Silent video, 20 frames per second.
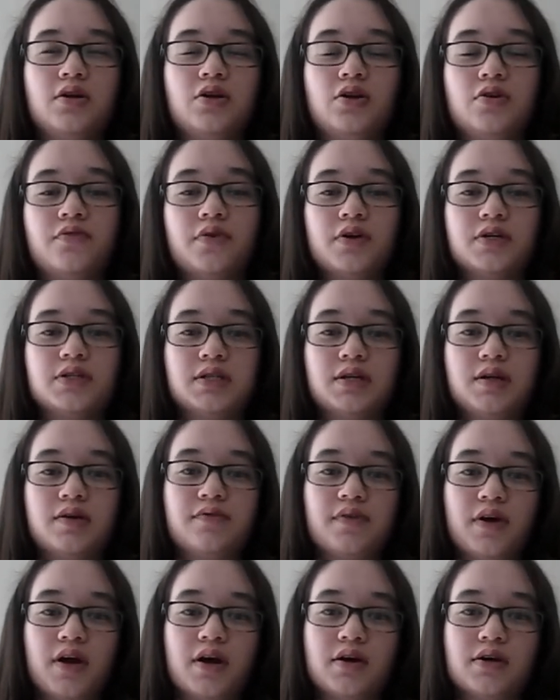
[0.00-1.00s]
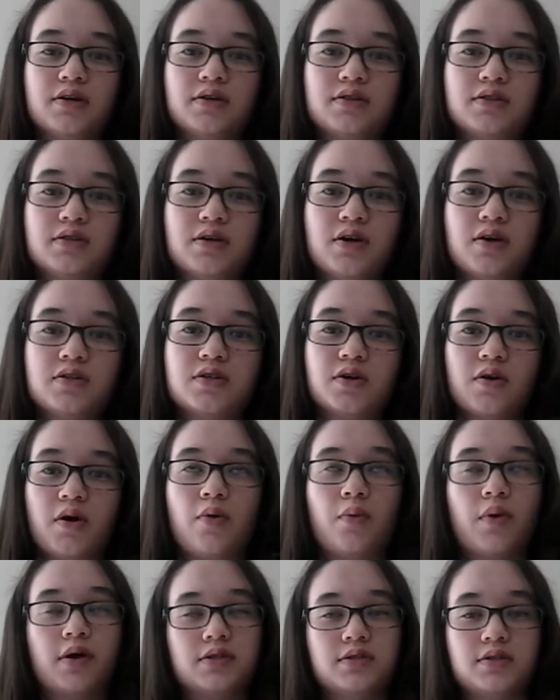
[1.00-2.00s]
university fairs, so I
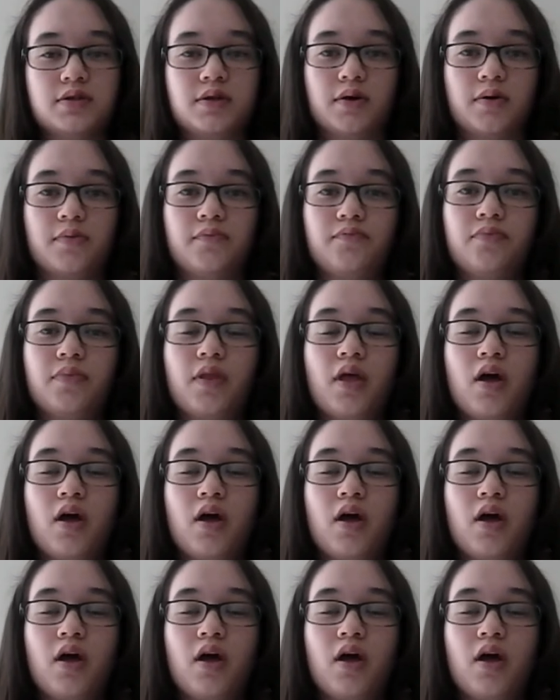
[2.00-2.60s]
went to them.